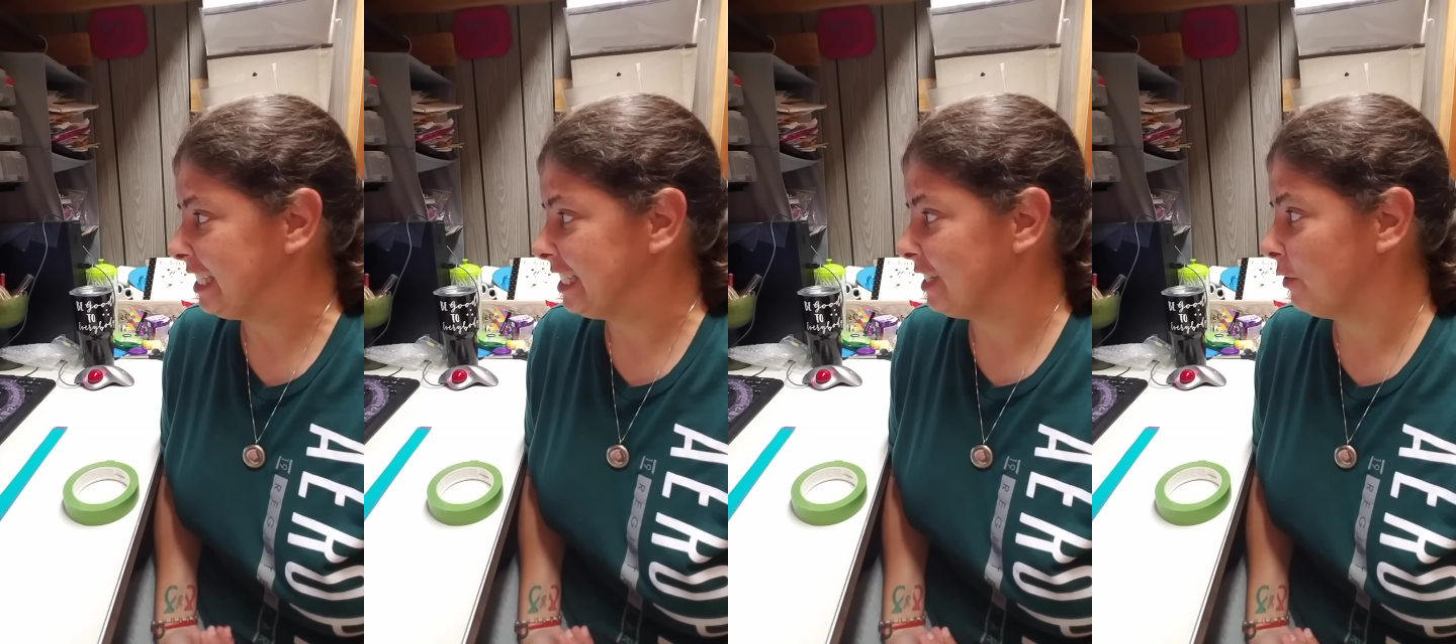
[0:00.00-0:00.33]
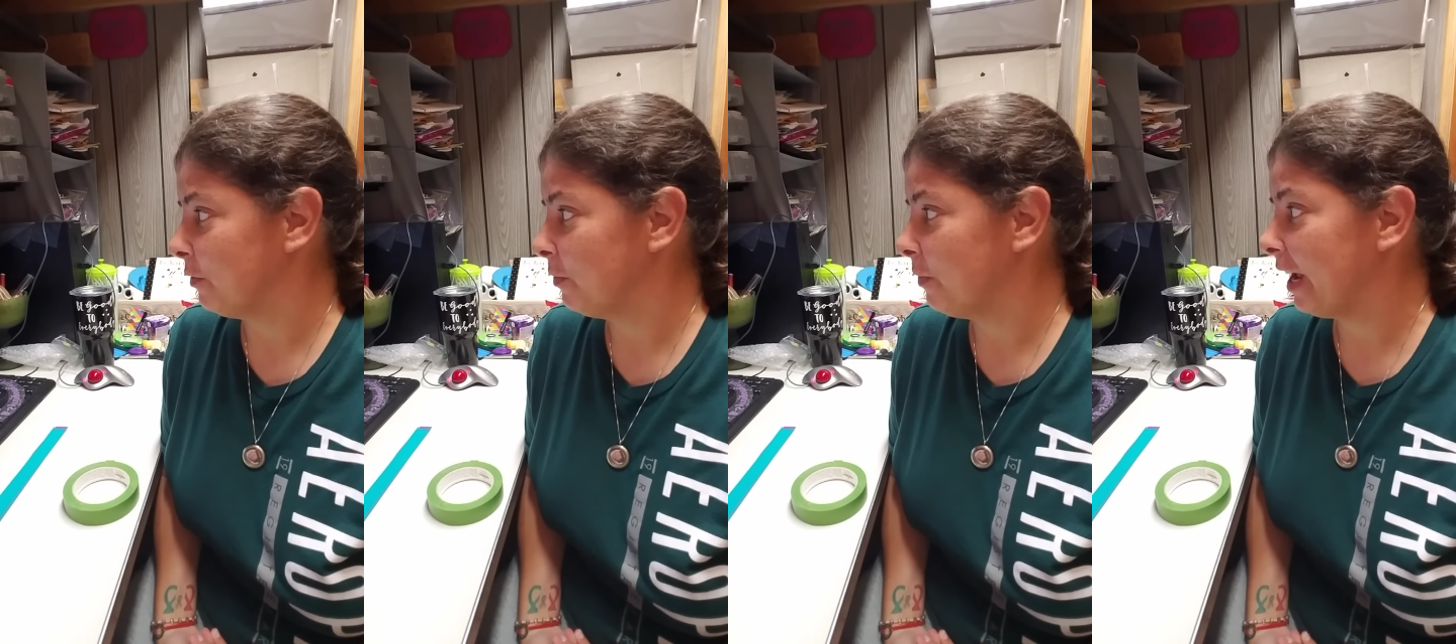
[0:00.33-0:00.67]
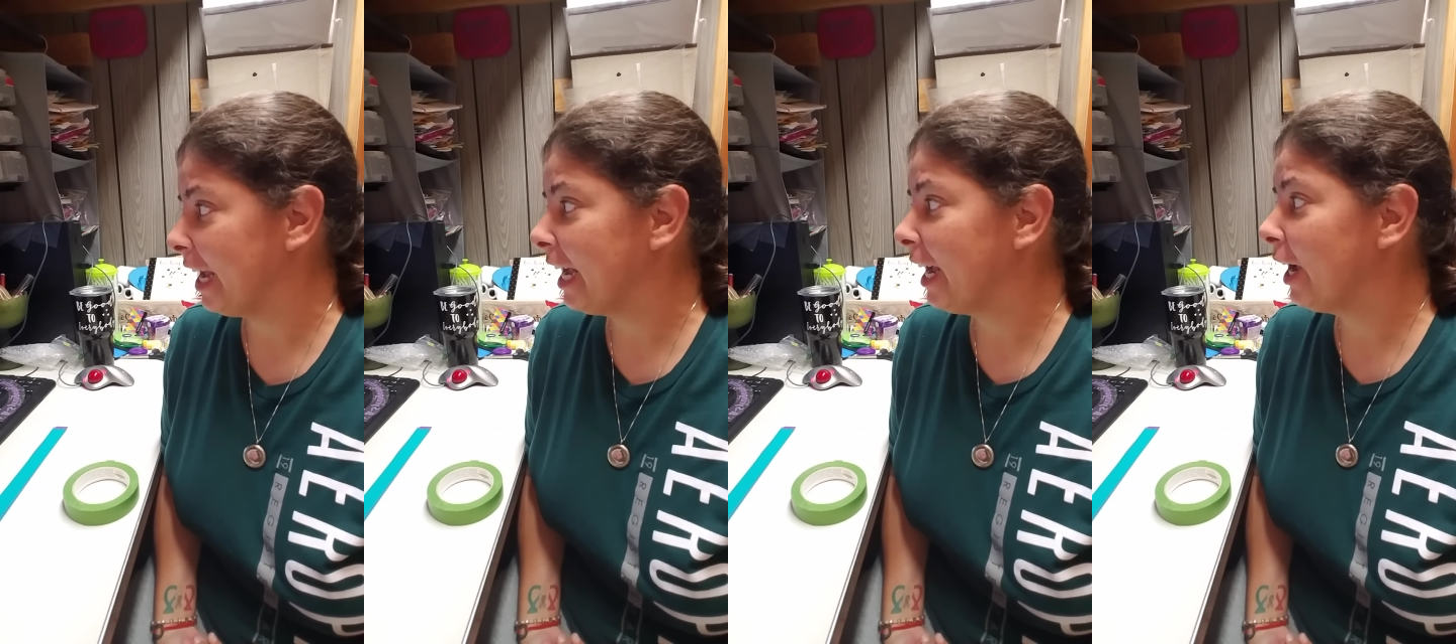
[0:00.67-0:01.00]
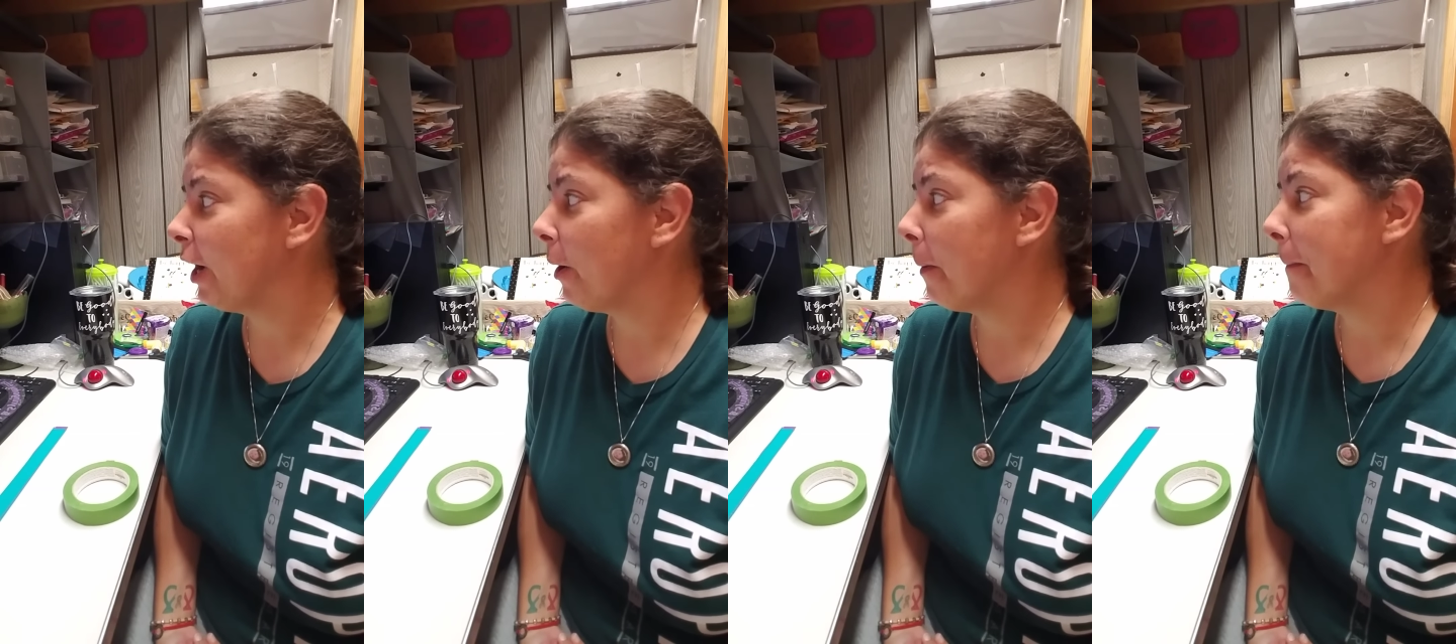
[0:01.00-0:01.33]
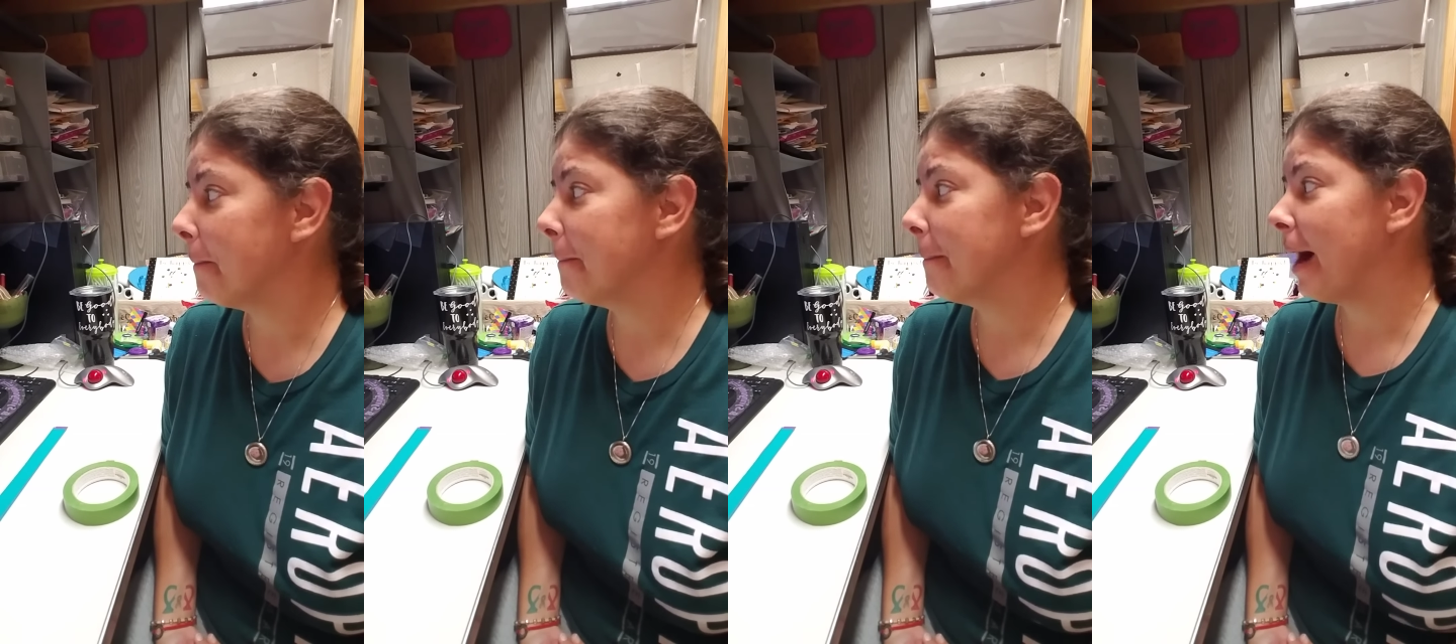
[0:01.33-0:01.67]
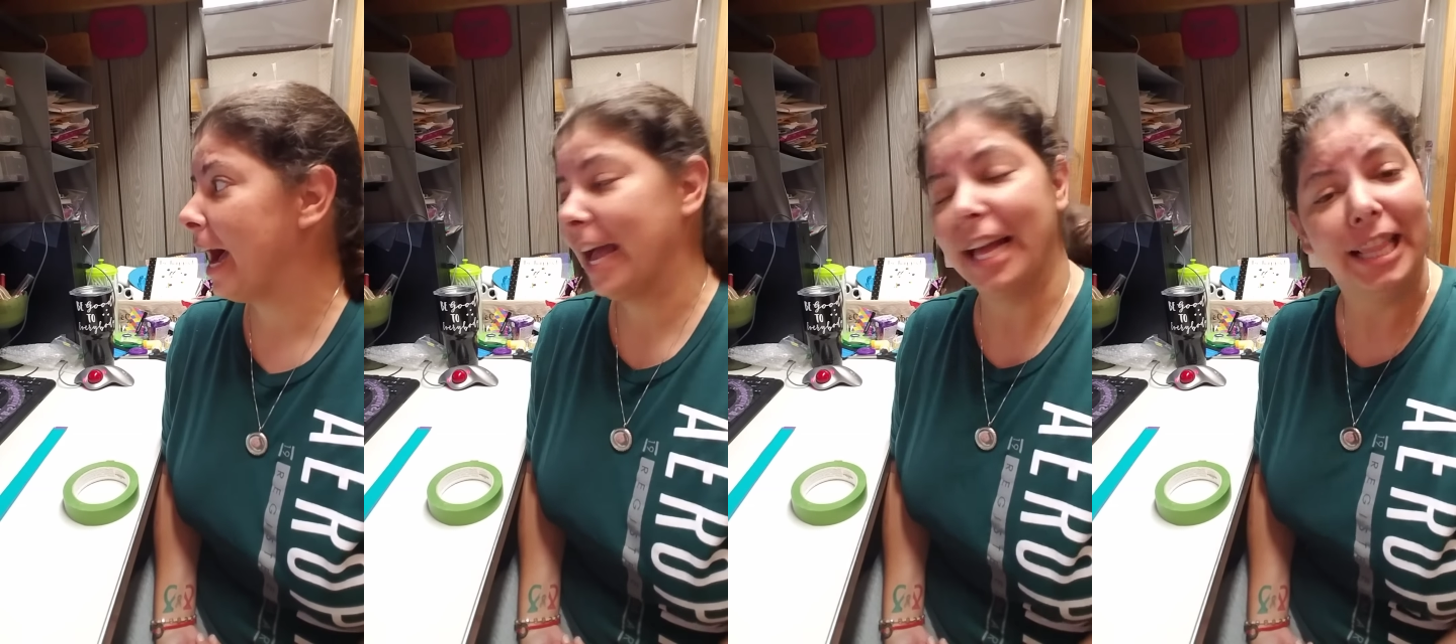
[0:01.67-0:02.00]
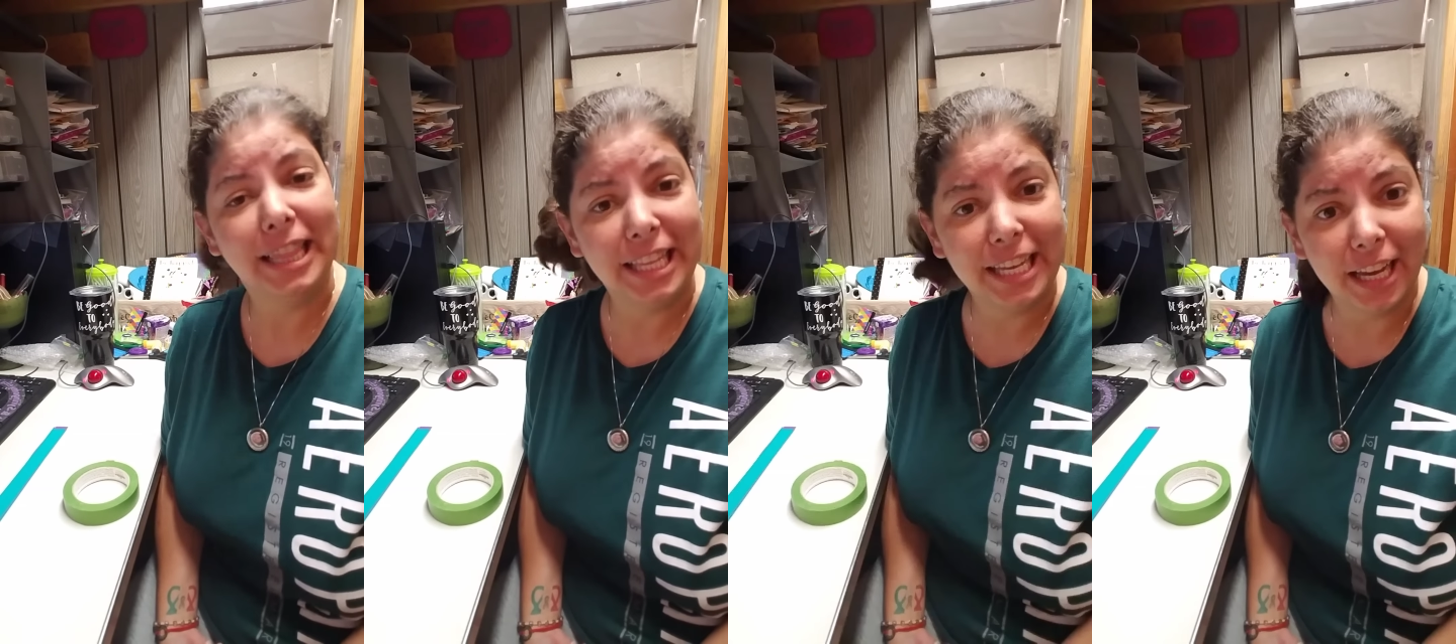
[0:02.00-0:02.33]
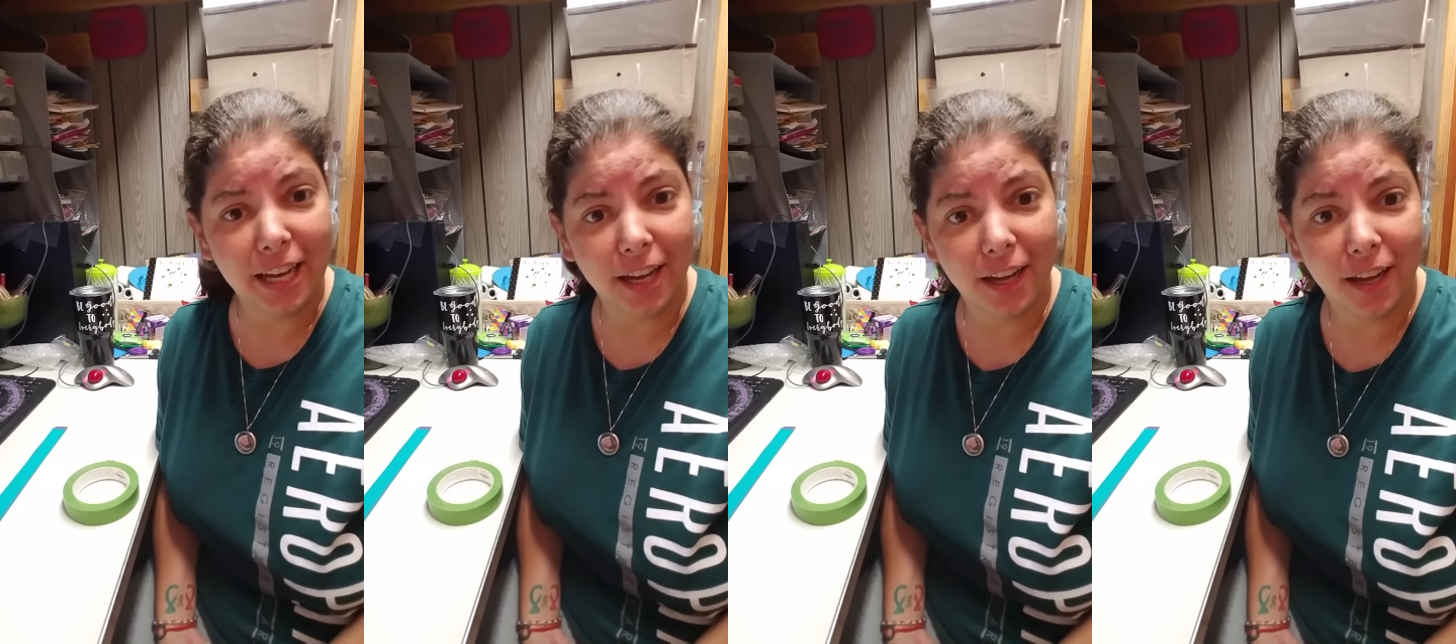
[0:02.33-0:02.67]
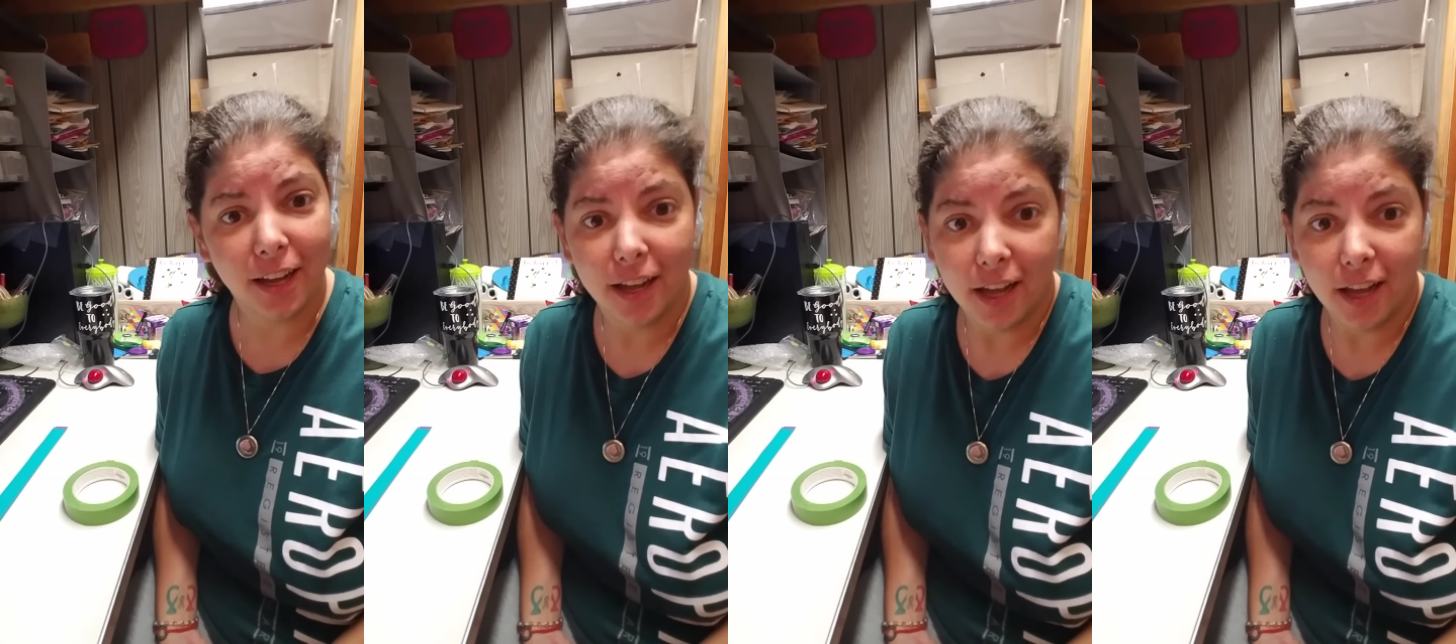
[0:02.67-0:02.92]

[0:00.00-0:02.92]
syringomyelia